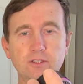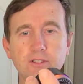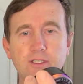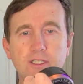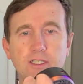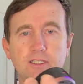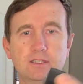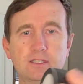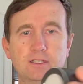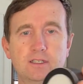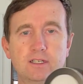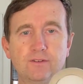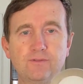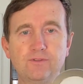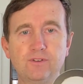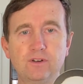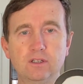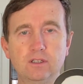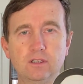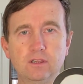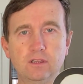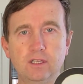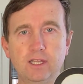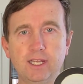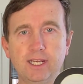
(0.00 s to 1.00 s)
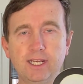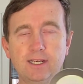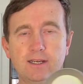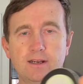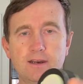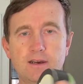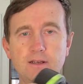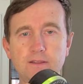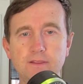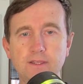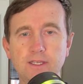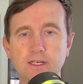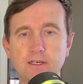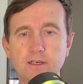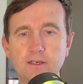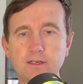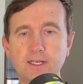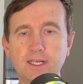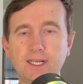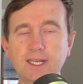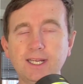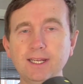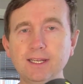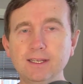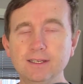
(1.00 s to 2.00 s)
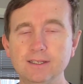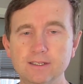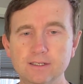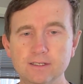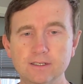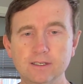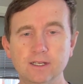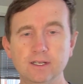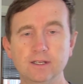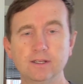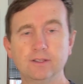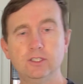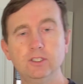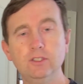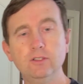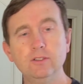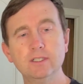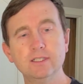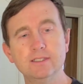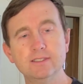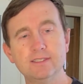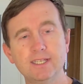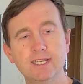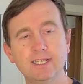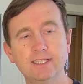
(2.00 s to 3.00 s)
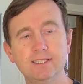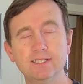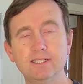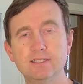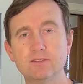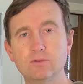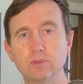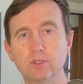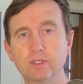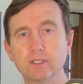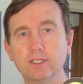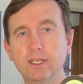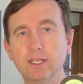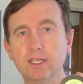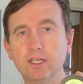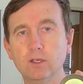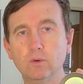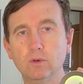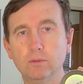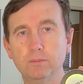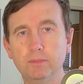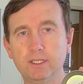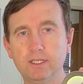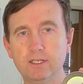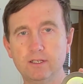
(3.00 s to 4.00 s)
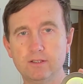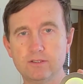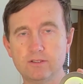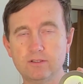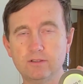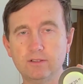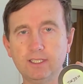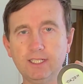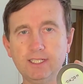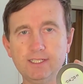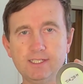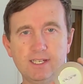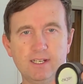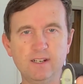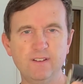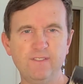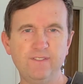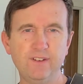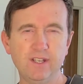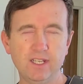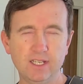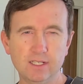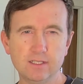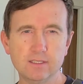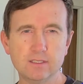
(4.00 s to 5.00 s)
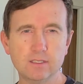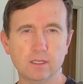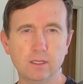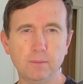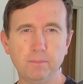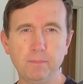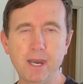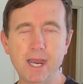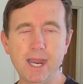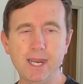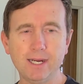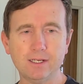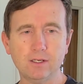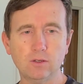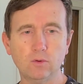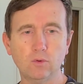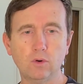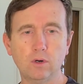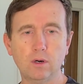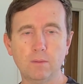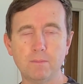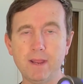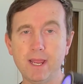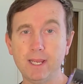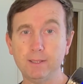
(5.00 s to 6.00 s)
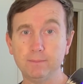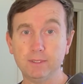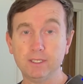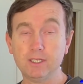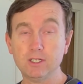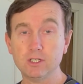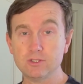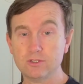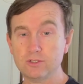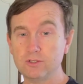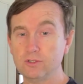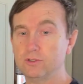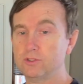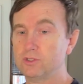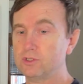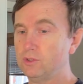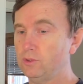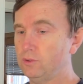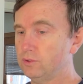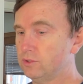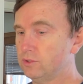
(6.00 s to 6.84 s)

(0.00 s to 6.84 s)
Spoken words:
Look at the different light on there, and you can take these really anywhere because they're easy to fit into the pocket or a bag because they're so